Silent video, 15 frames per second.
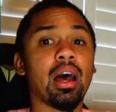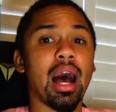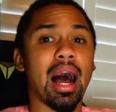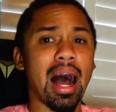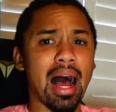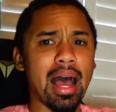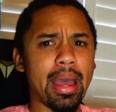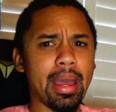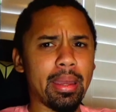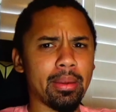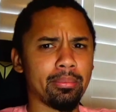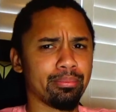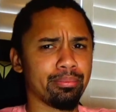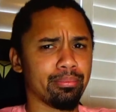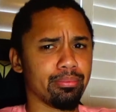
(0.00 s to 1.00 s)
I
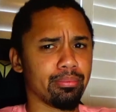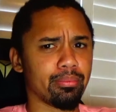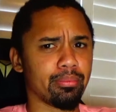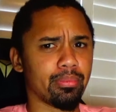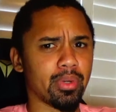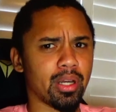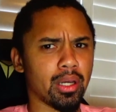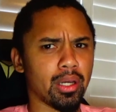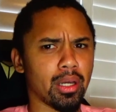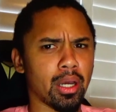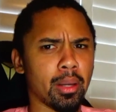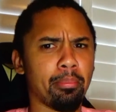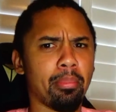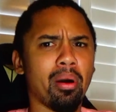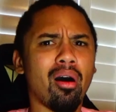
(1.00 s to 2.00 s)
am
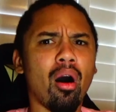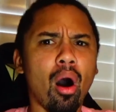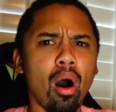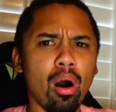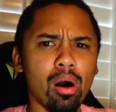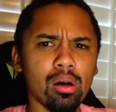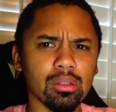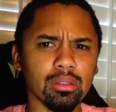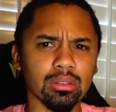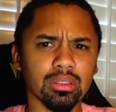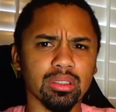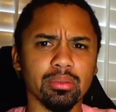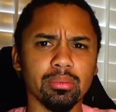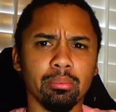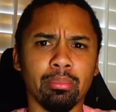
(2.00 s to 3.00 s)

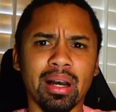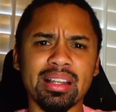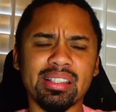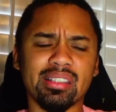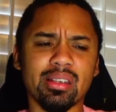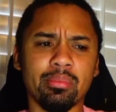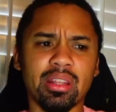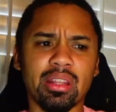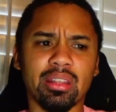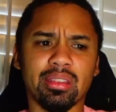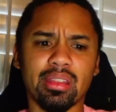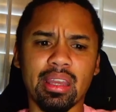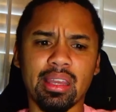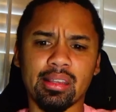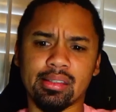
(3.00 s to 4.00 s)
appalled by some of the
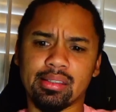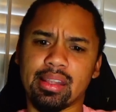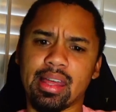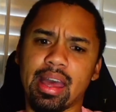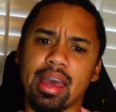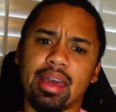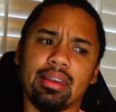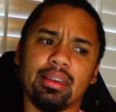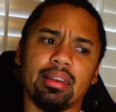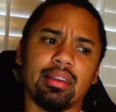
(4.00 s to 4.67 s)
things that.